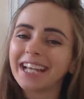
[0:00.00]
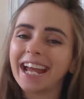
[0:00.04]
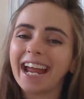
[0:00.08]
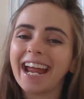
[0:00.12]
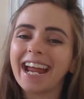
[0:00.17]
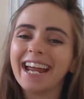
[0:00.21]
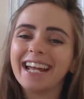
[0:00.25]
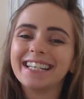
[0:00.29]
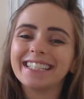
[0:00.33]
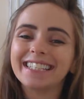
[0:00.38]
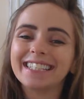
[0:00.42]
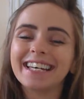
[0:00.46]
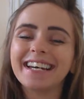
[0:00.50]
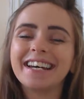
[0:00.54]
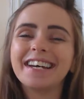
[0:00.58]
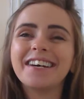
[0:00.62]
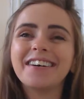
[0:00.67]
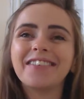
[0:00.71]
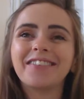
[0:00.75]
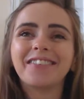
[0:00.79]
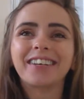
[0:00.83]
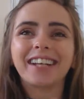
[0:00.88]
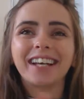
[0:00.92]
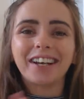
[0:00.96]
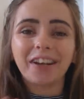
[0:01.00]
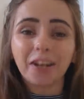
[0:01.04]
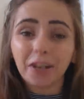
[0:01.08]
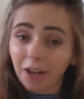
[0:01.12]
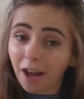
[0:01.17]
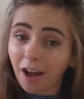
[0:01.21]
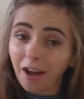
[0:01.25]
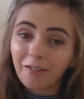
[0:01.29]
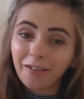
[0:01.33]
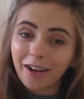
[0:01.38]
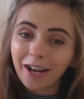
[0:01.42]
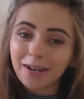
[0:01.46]
days when I could
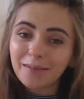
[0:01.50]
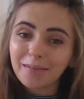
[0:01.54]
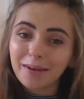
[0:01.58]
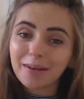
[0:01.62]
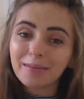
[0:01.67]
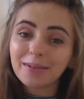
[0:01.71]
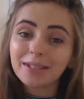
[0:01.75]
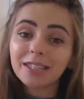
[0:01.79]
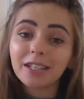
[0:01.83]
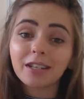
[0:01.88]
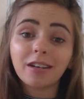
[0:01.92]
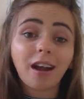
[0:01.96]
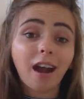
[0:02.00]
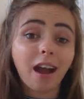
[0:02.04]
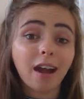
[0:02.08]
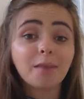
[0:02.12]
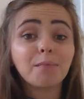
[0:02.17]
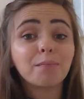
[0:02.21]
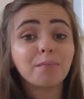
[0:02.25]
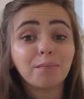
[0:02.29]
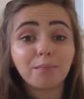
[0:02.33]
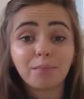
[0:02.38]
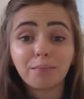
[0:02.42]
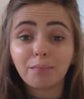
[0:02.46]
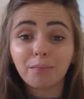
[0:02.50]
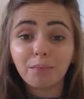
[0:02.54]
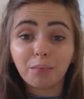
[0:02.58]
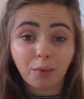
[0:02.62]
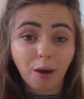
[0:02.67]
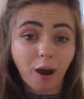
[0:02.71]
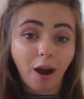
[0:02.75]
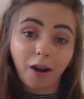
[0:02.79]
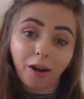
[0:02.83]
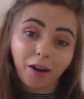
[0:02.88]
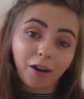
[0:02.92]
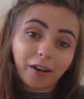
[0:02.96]
not find a babysitter, I
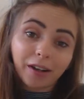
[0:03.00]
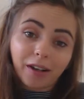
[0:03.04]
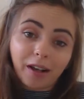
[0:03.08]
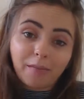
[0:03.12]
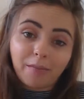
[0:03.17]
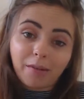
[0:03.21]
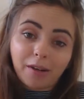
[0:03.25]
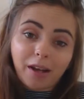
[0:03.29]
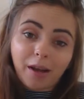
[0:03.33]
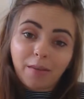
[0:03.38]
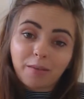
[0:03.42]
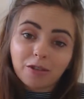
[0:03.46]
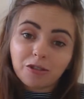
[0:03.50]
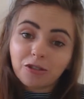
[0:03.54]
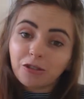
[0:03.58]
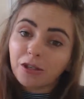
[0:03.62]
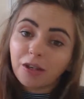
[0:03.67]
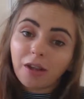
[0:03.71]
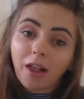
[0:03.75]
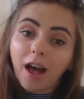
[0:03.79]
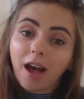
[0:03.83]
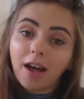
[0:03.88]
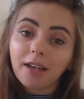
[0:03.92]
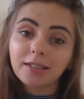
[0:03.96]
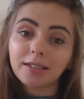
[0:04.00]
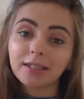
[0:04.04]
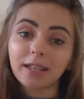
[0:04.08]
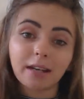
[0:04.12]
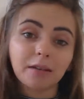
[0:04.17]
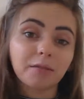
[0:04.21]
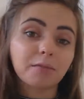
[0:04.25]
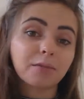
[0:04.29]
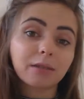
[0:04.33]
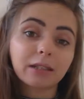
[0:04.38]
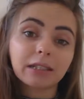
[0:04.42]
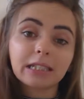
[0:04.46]
brought her to chemistry class.
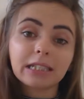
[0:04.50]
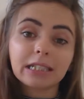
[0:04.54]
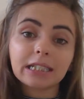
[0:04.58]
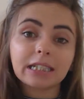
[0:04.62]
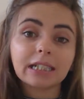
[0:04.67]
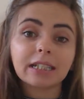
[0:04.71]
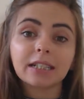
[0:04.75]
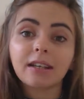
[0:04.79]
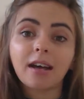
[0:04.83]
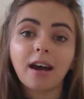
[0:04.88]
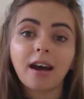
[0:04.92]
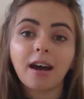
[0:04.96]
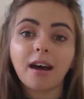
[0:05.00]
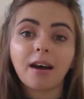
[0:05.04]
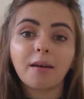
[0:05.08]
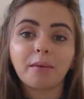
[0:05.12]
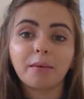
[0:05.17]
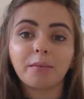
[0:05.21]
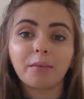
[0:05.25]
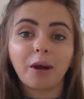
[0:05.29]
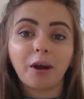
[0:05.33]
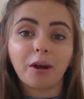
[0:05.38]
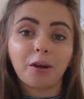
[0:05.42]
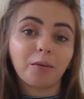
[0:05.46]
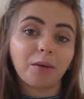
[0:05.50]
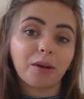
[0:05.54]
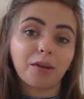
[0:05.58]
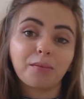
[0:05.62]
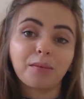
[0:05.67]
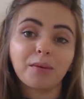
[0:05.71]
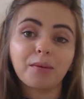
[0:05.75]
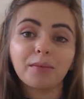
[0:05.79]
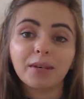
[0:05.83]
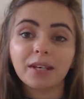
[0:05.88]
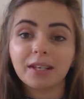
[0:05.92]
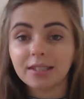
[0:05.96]
I really did. Um, I brought her with
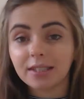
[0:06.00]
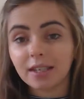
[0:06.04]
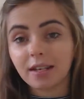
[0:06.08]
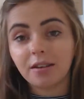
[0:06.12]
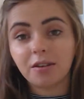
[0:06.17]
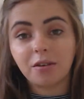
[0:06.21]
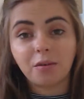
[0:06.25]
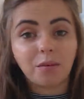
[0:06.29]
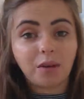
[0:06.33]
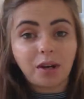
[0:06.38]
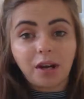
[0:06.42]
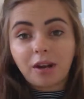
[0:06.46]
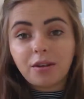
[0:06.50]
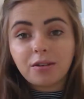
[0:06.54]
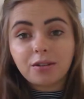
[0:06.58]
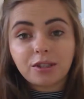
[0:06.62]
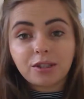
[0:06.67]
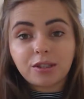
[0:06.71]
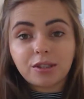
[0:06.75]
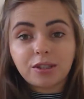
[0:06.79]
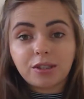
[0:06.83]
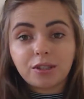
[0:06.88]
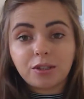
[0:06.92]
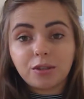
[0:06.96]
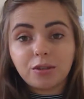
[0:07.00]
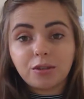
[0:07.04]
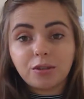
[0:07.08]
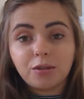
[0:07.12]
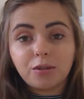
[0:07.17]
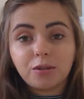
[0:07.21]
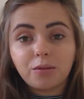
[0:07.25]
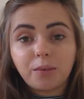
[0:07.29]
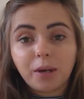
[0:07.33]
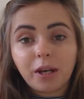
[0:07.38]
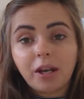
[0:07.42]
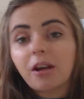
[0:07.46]
me because I had nowhere else
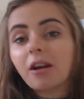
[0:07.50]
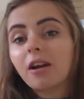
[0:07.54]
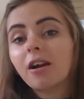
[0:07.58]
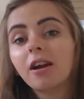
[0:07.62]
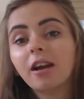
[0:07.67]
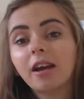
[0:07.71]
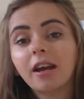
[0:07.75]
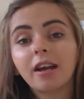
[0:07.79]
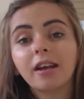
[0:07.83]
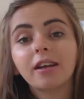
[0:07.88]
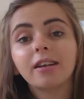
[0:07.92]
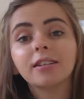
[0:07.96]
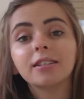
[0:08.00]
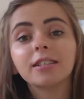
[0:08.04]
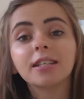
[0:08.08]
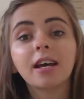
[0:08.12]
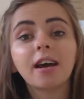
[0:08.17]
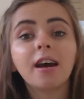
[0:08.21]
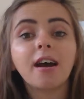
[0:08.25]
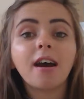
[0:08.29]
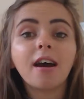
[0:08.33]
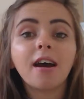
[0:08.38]
to bring her, and